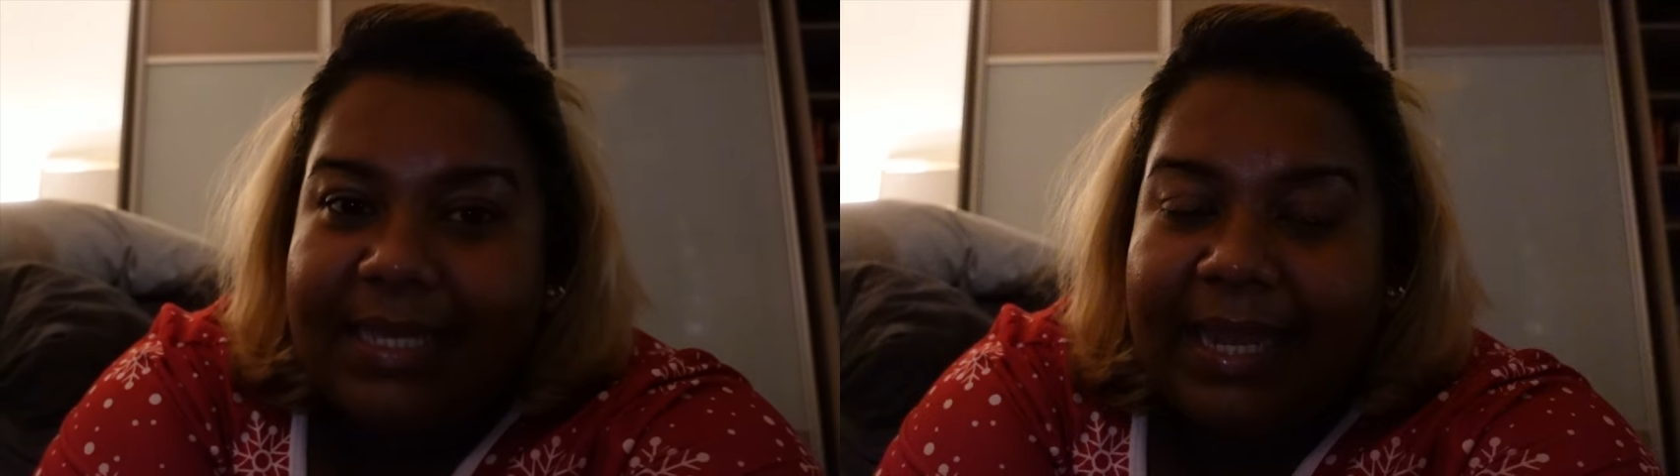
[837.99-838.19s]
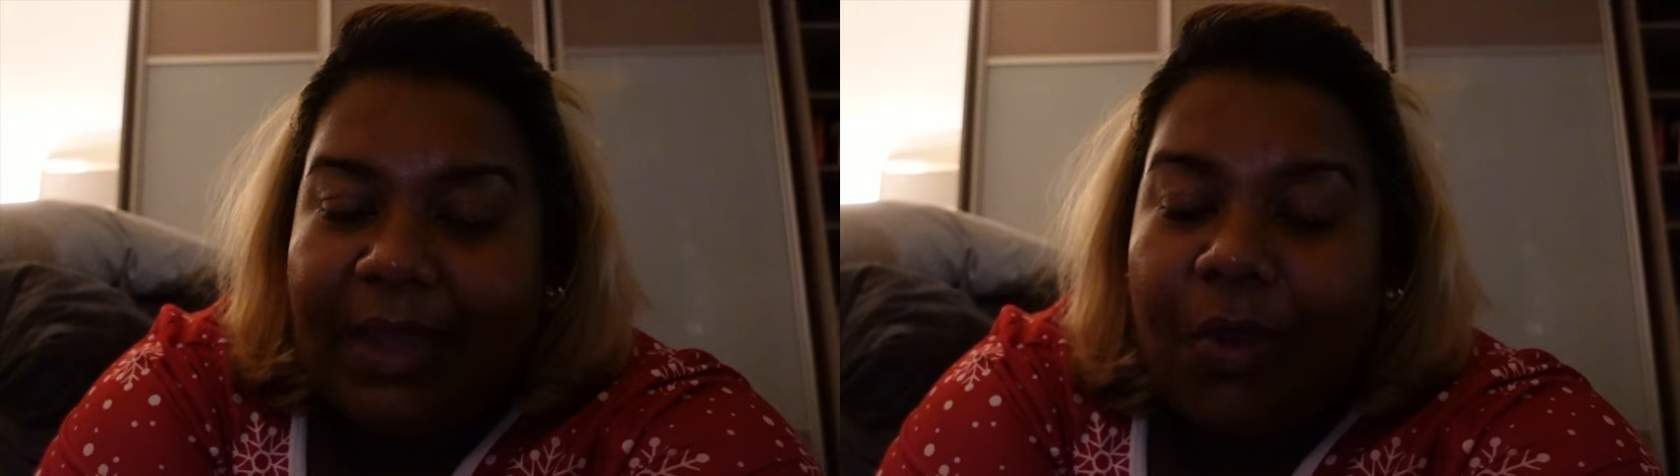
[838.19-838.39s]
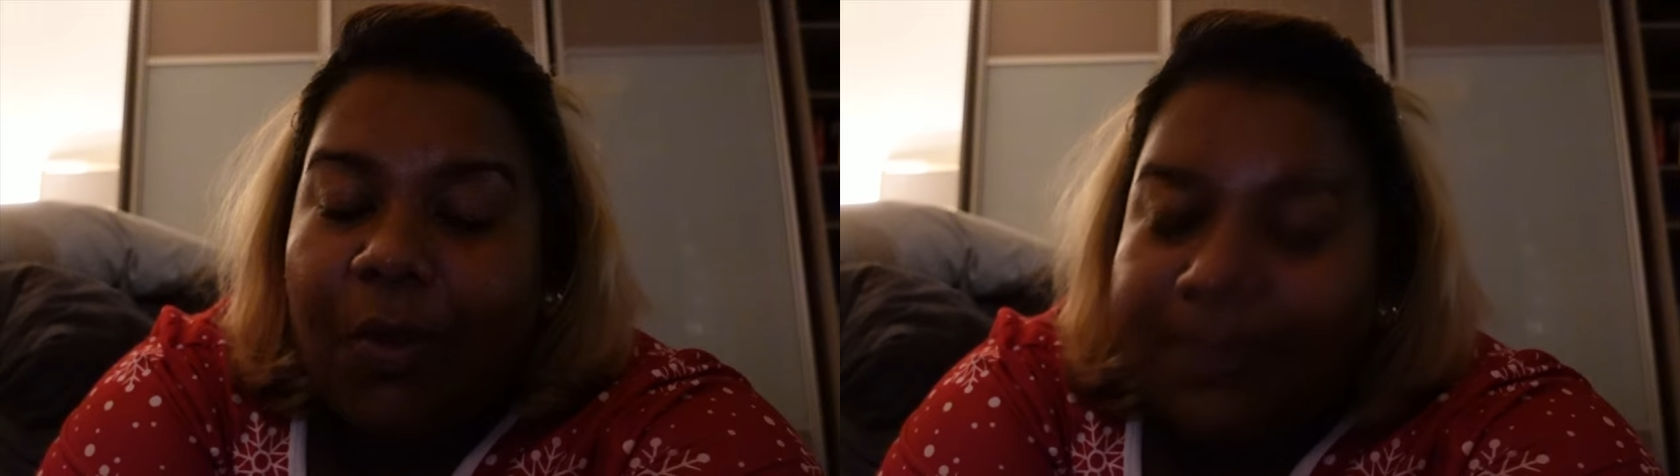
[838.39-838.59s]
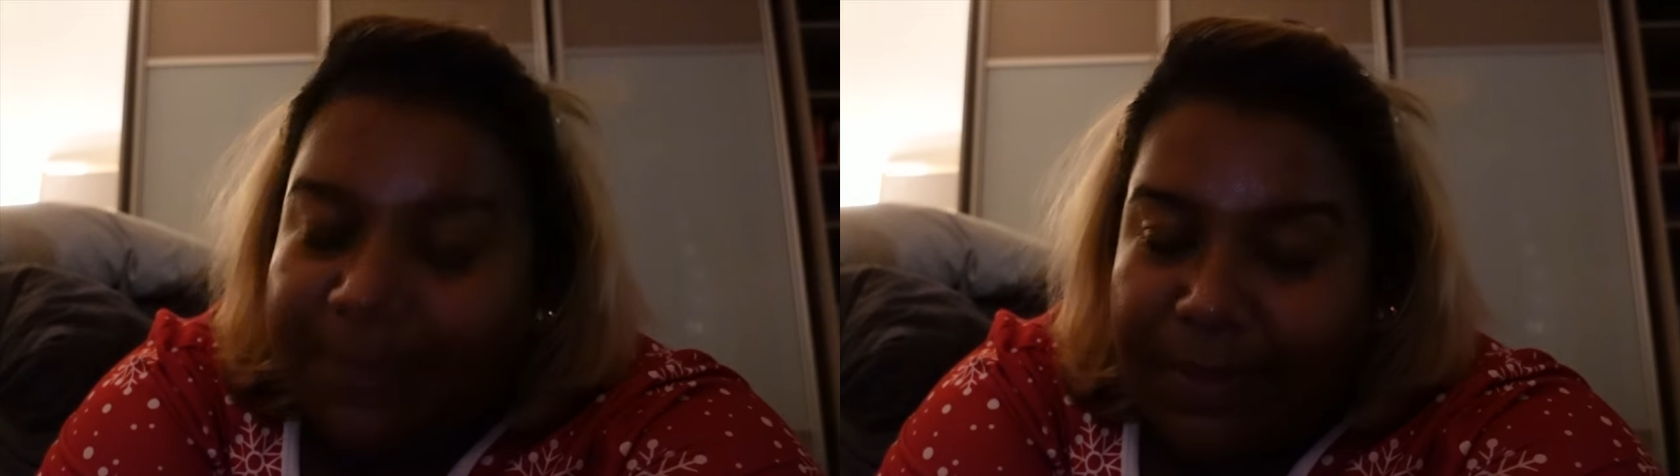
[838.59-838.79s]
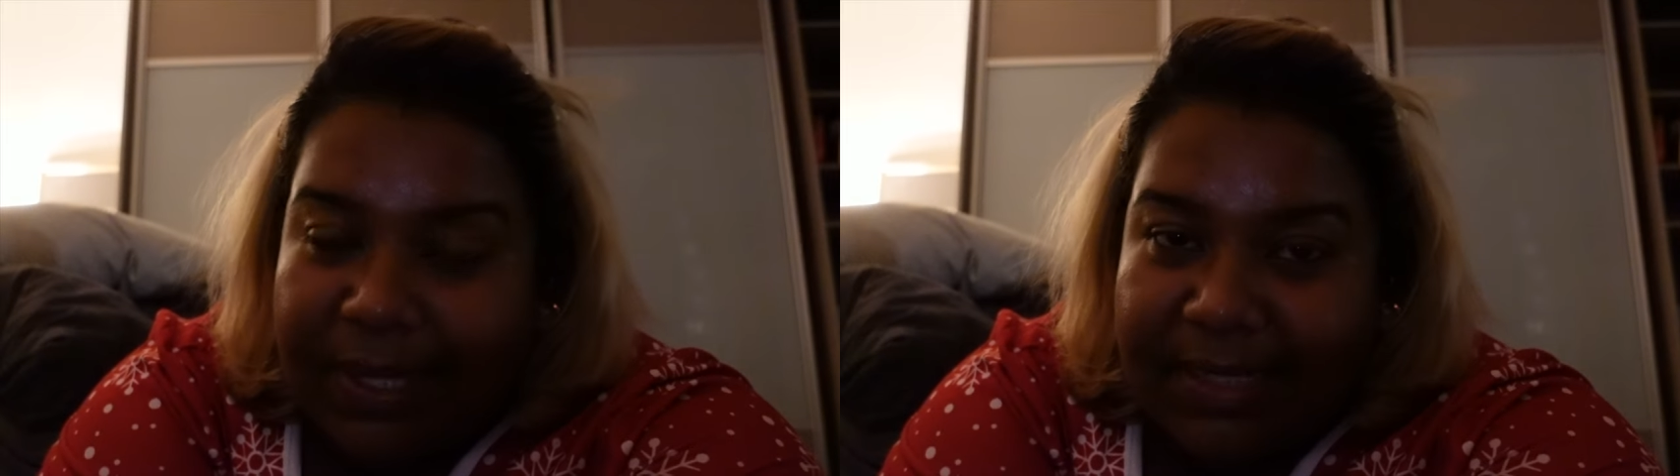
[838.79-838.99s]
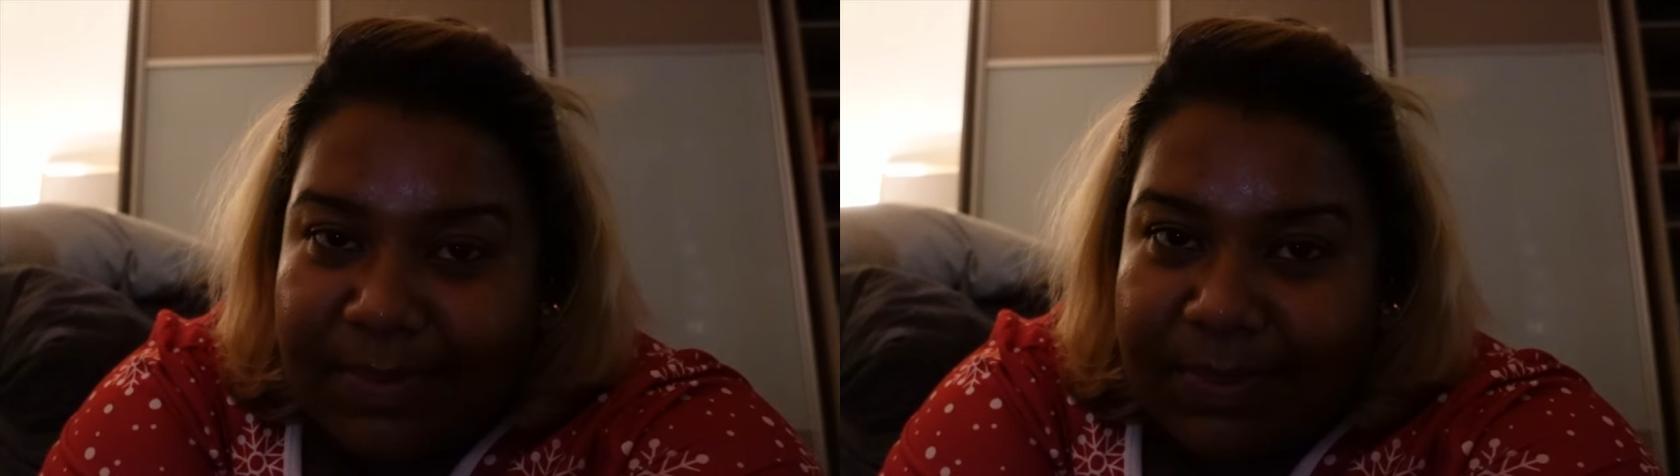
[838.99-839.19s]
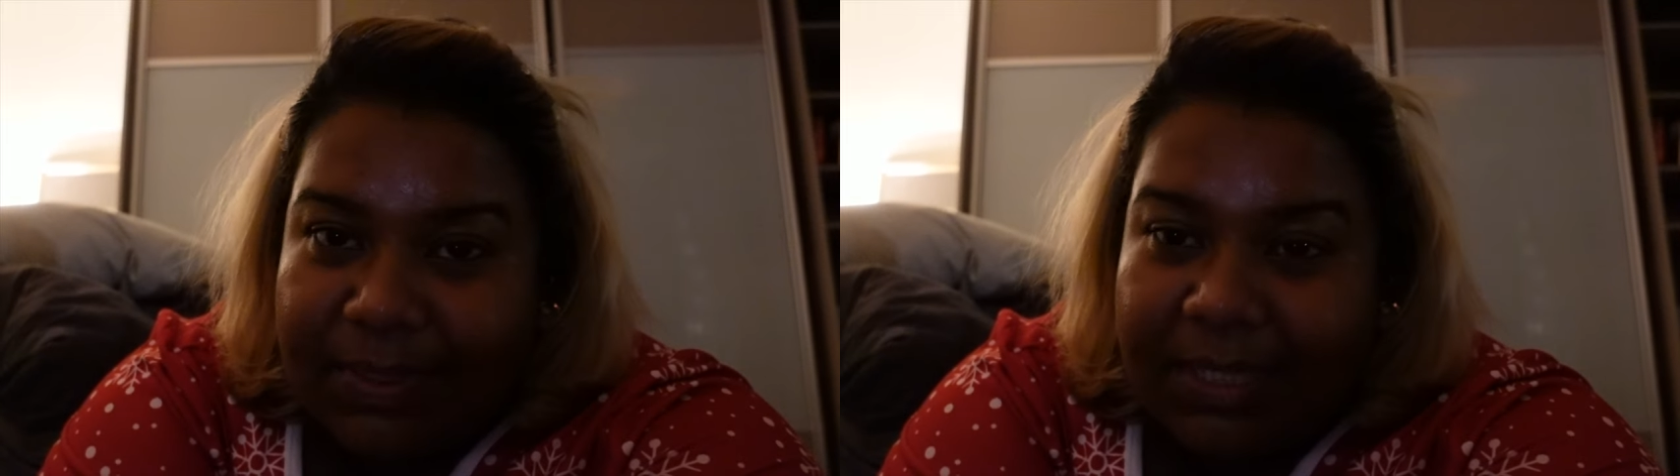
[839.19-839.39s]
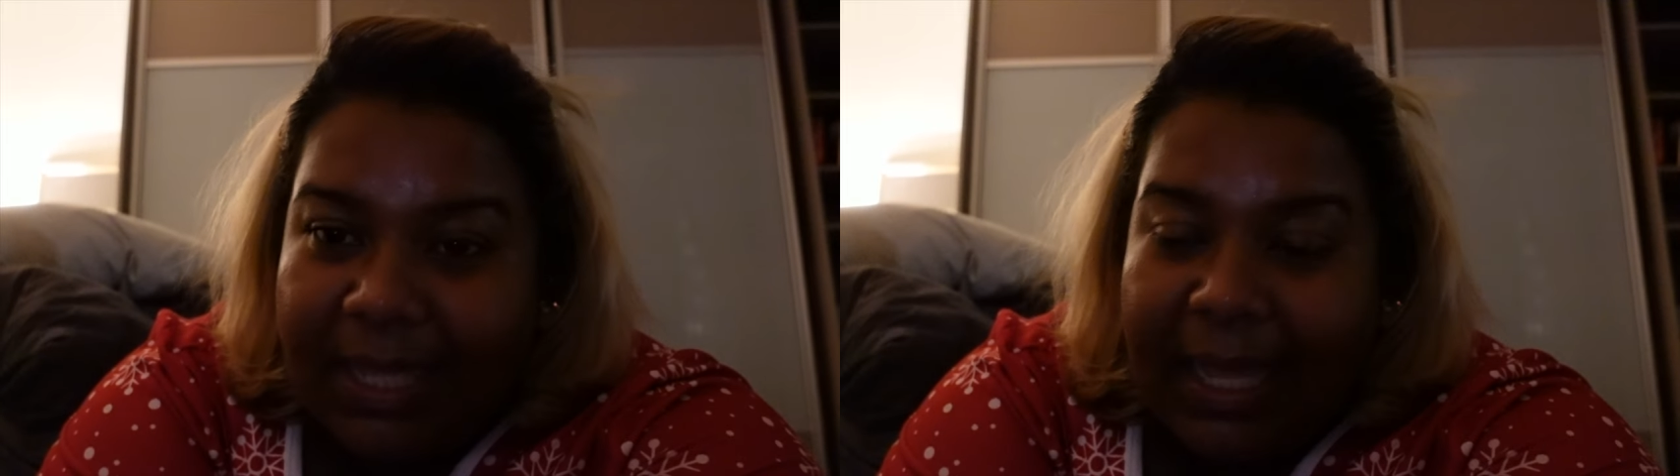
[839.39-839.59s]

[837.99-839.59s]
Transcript: and I hope you guys will,